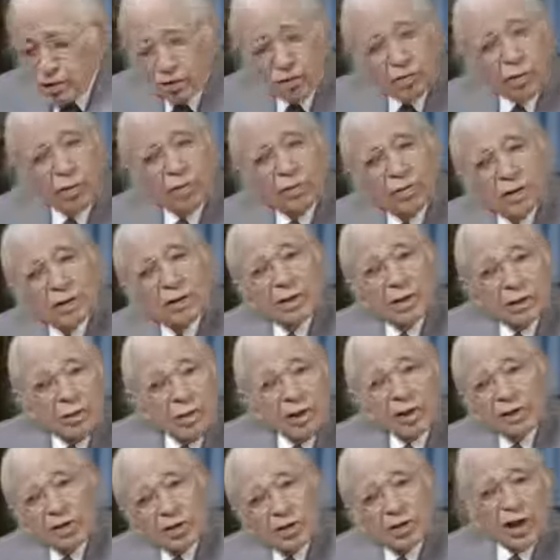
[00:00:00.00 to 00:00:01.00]
is true, then
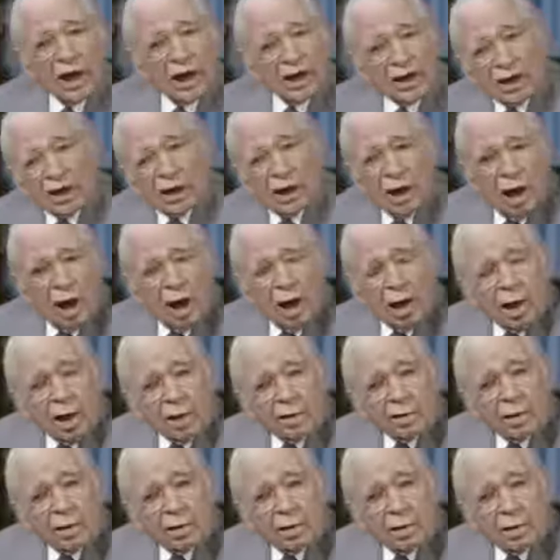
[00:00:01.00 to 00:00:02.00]
there isn't any
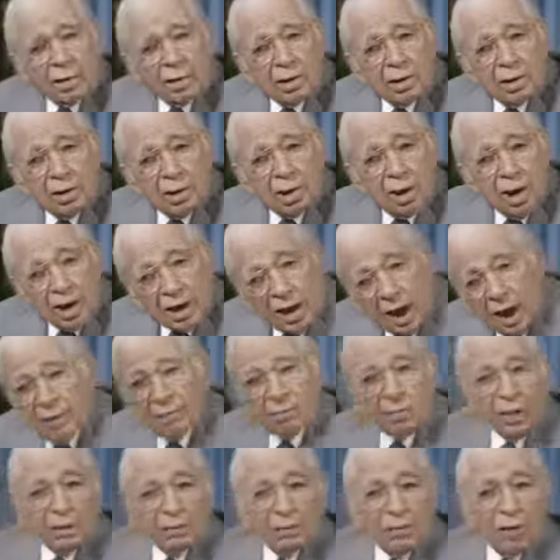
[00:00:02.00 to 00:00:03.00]
God. And
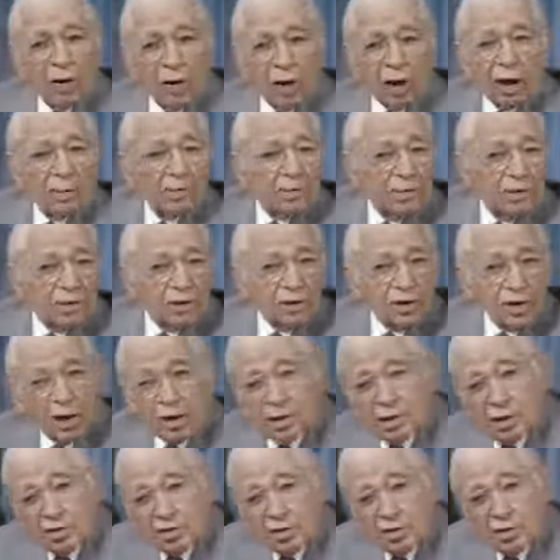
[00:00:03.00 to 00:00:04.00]
I'd been brought up in
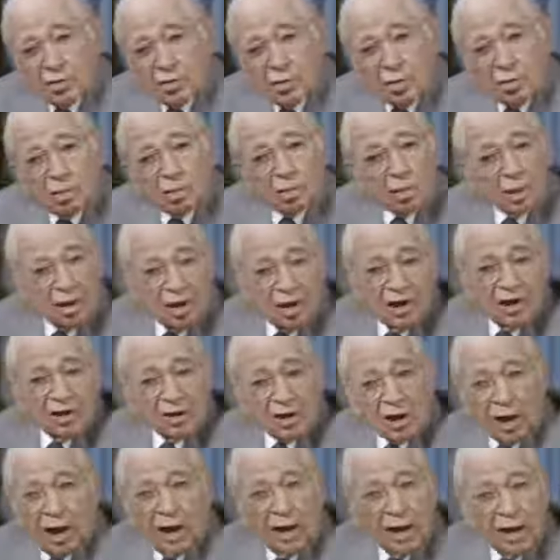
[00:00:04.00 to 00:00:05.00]
Sunday school, at
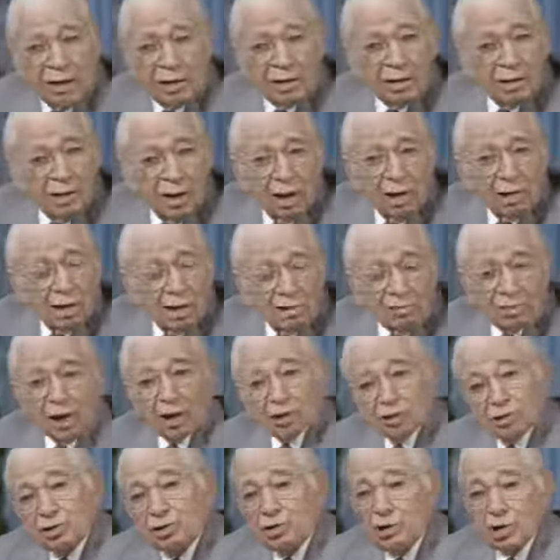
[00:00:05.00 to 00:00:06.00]
least I
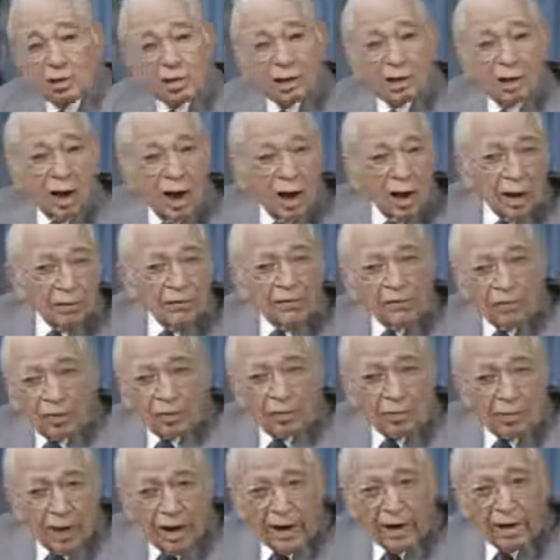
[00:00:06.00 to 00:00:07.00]
just took God
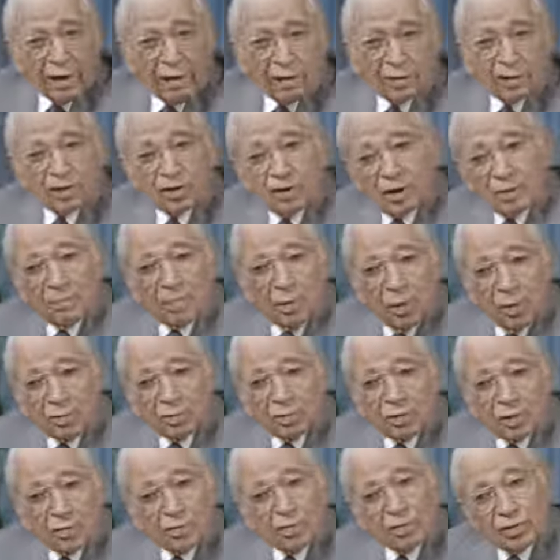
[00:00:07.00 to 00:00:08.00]
for granted and
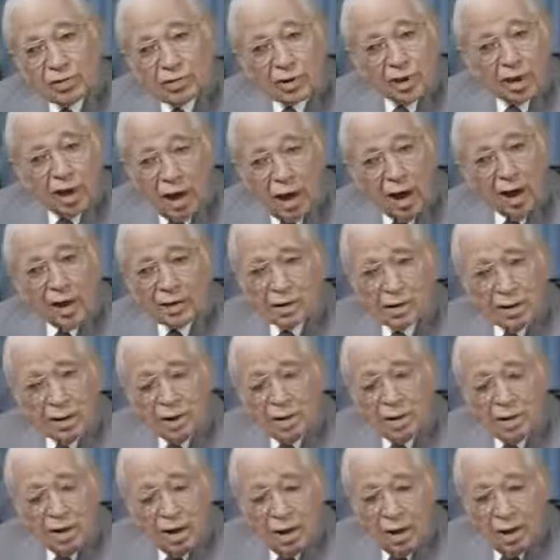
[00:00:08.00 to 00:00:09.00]
supposed there was a God.
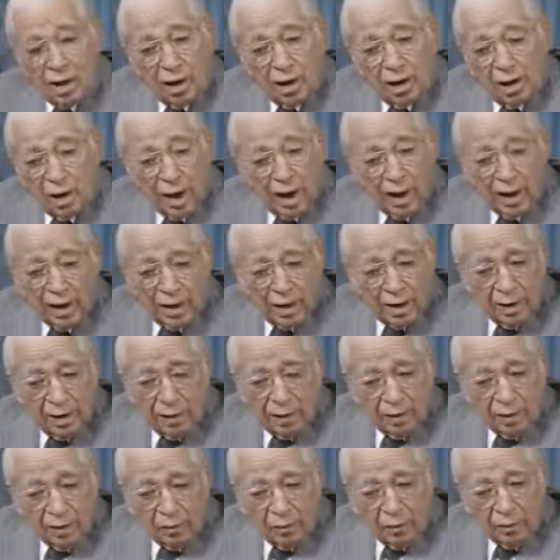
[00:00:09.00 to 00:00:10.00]
I
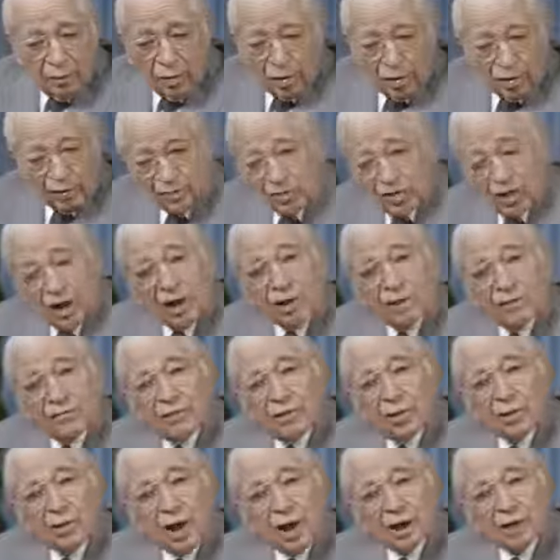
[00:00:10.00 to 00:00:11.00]
would have said,
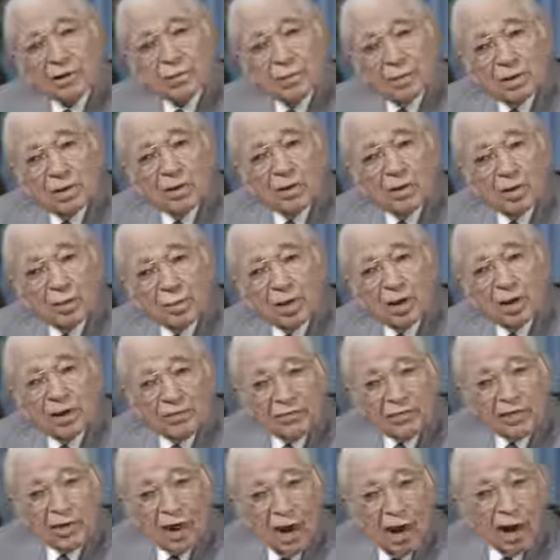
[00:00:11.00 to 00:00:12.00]
if you asked me, do you
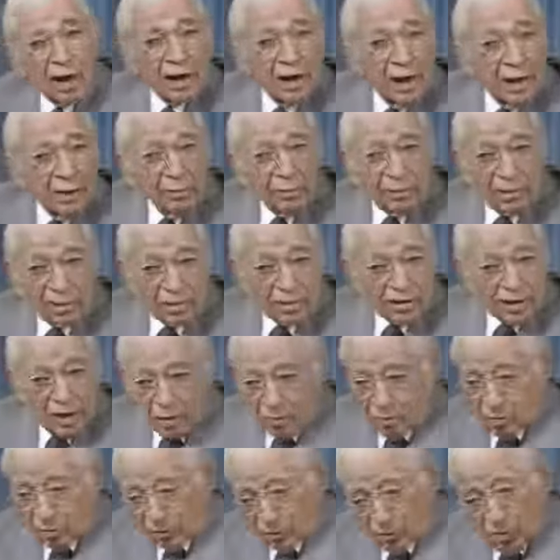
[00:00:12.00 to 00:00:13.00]
believe in God? I would have
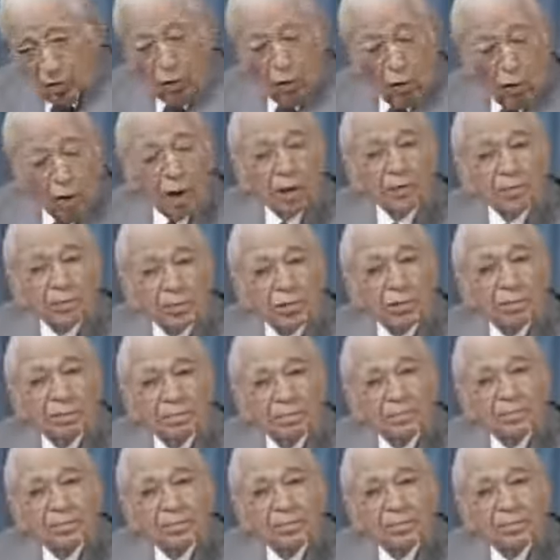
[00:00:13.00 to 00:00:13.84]
said, well, of course.